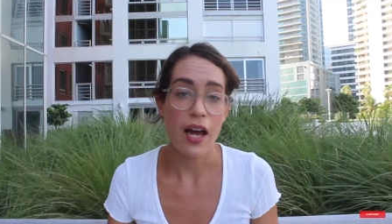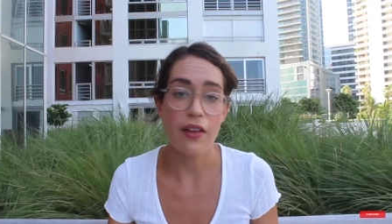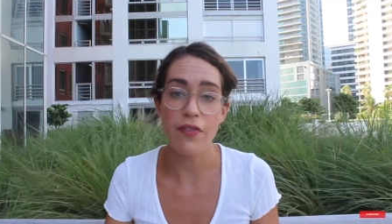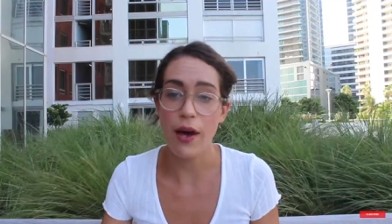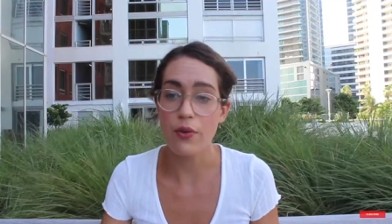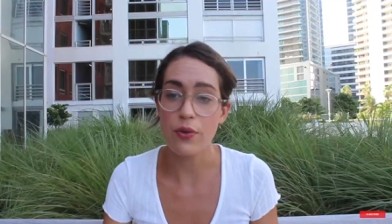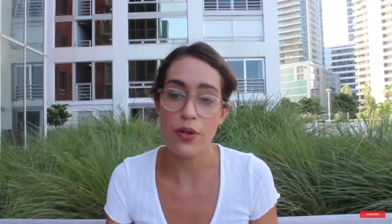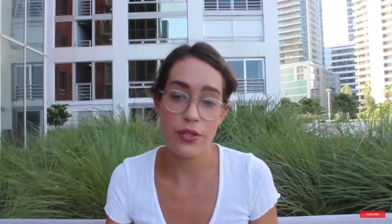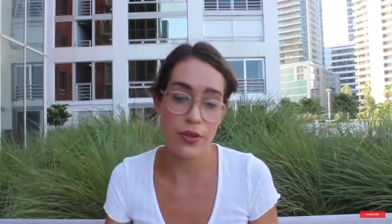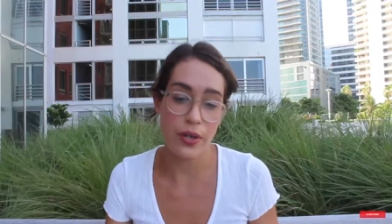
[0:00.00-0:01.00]
if
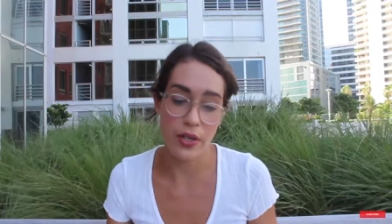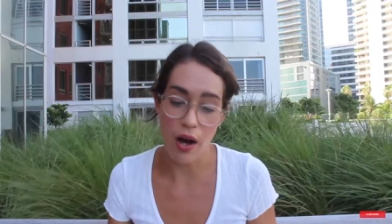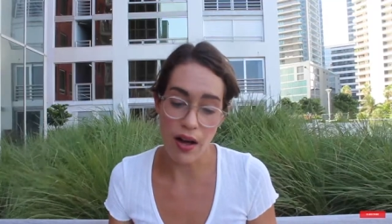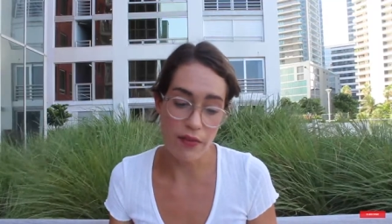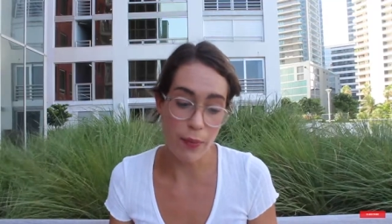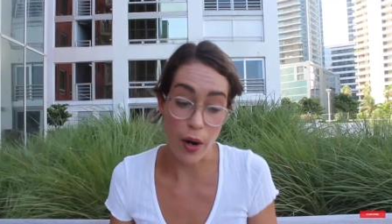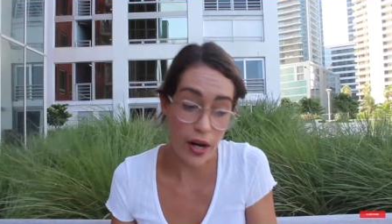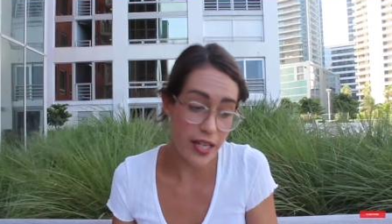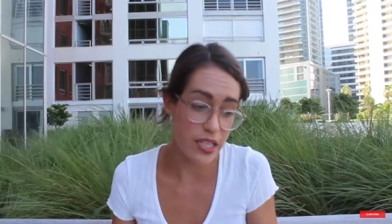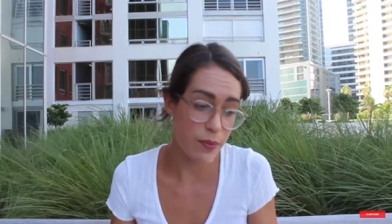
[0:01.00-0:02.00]
outdoors you y'all have a
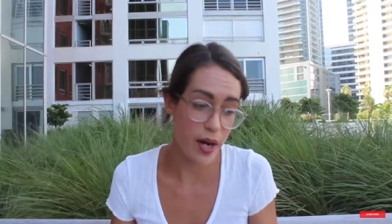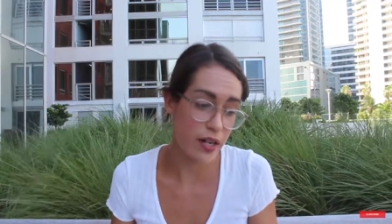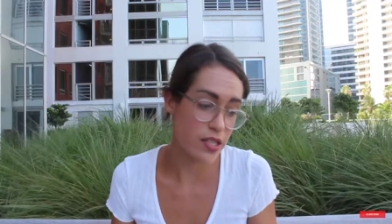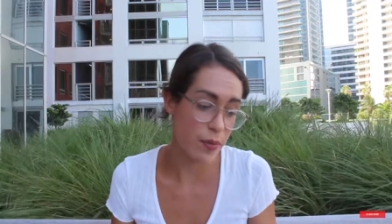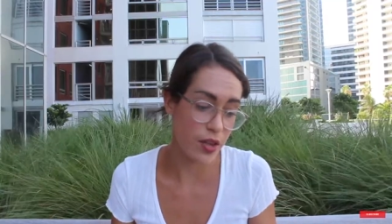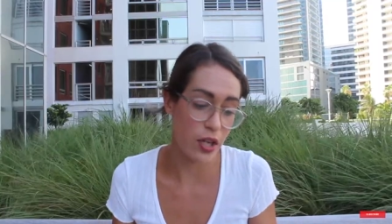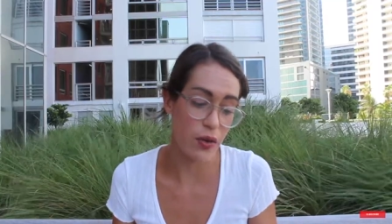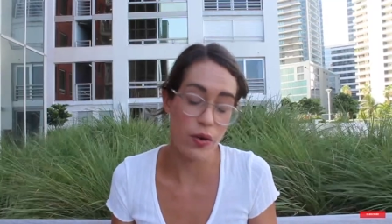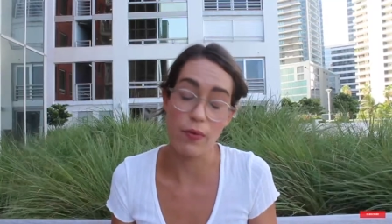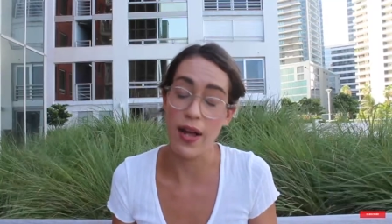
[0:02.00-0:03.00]
parking spot or something, you
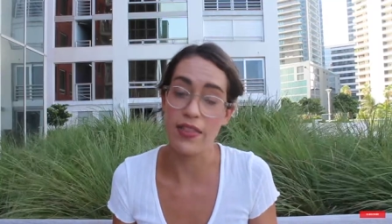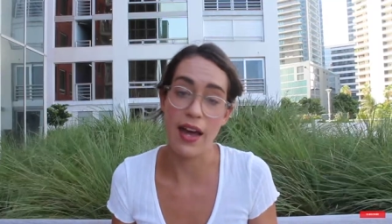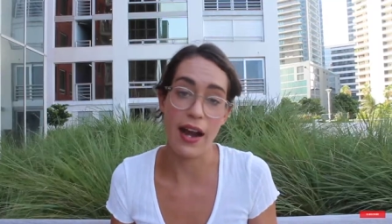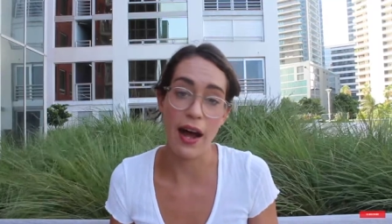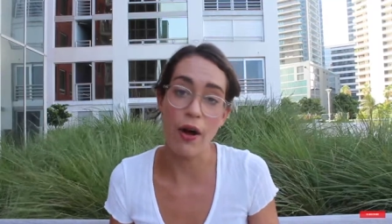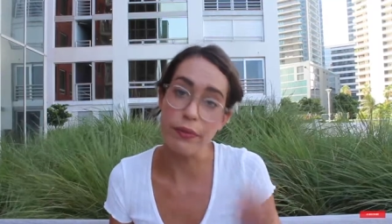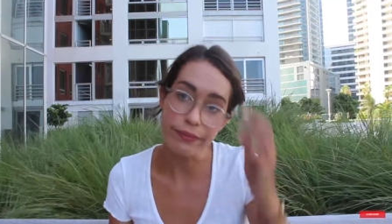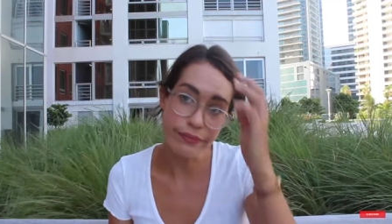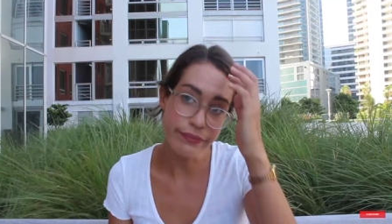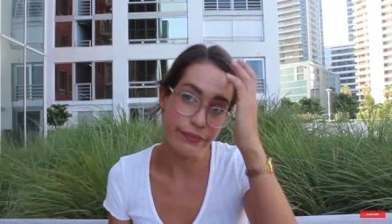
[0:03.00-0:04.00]
could rent that out
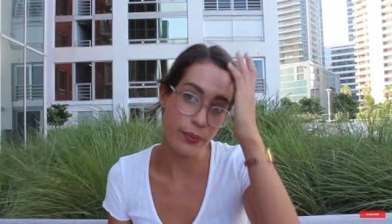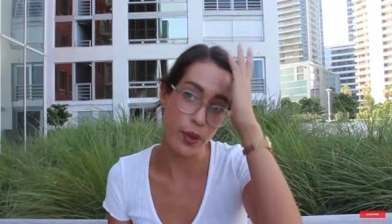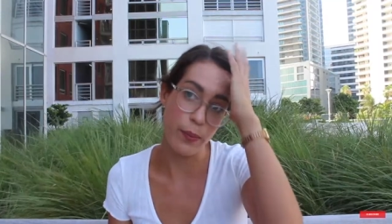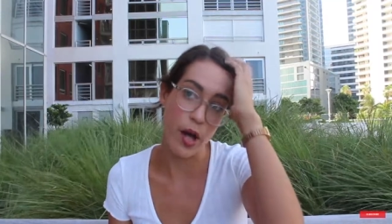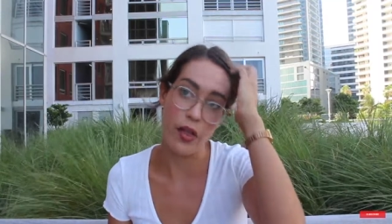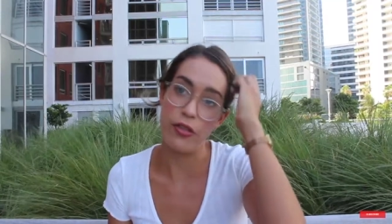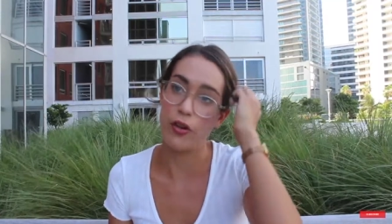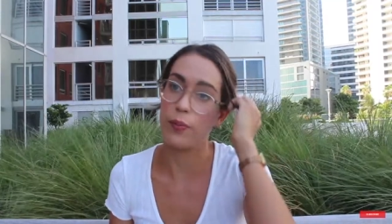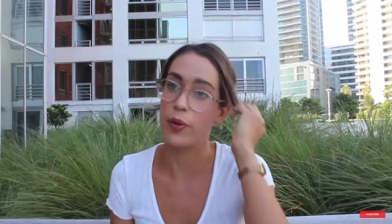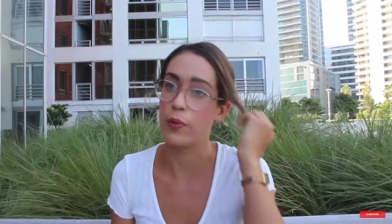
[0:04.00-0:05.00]
per month
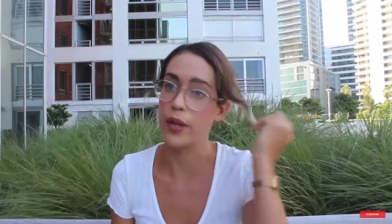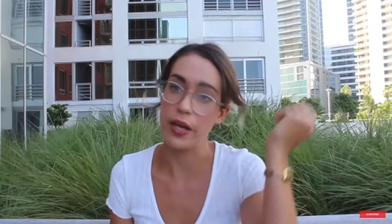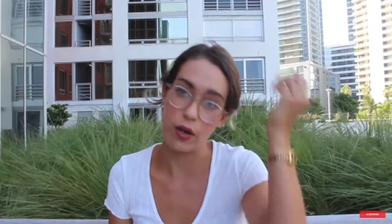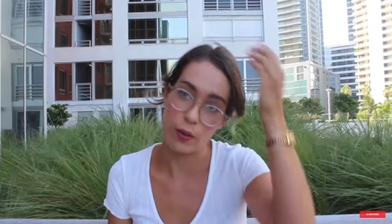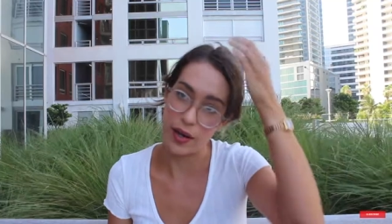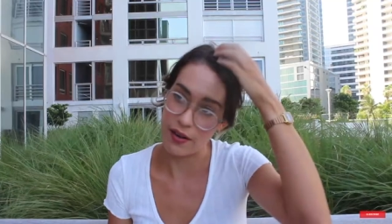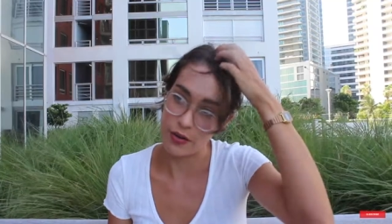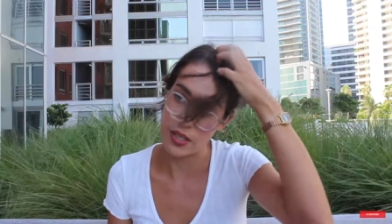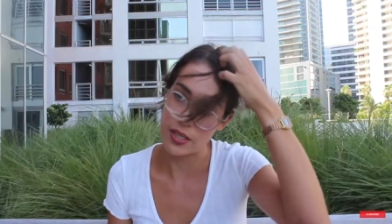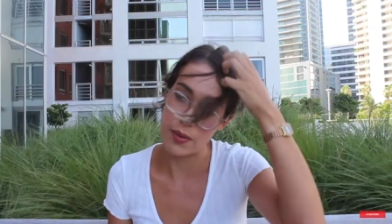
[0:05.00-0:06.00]
or per week or
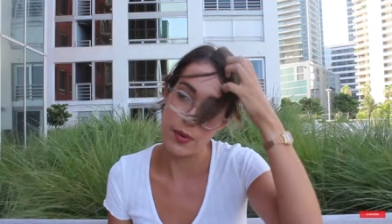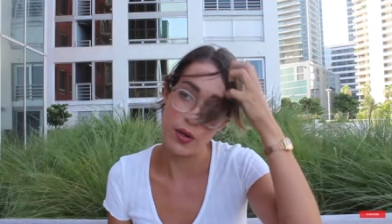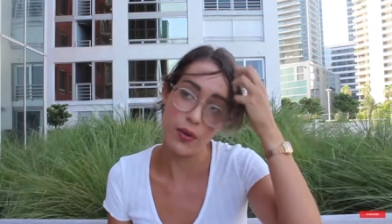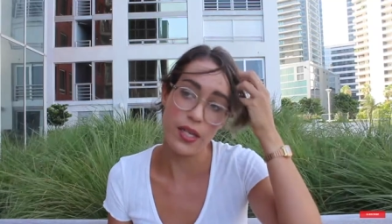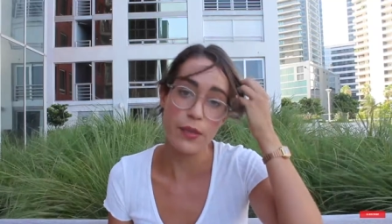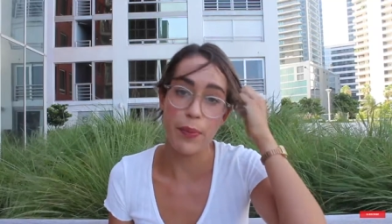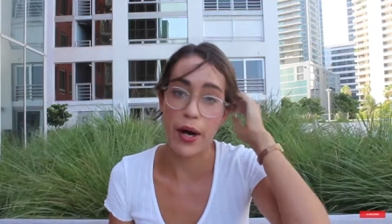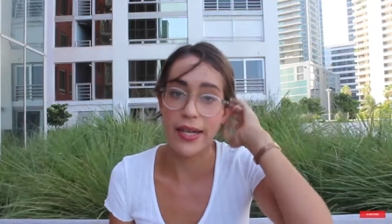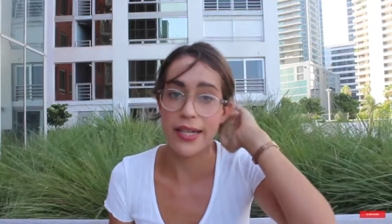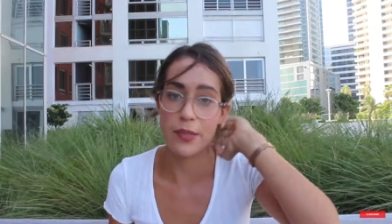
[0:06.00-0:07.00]
whatever to somebody who needs a
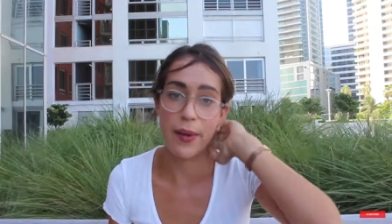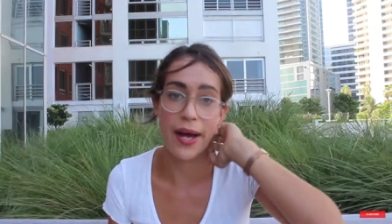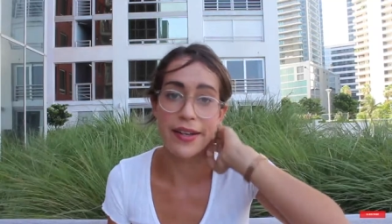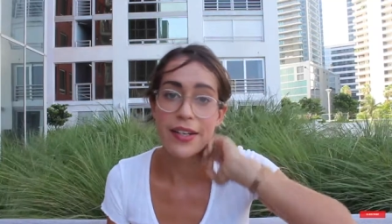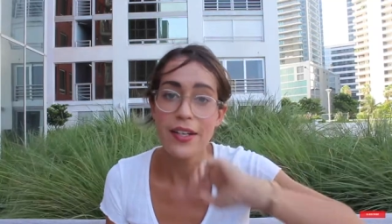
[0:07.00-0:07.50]
parking spot.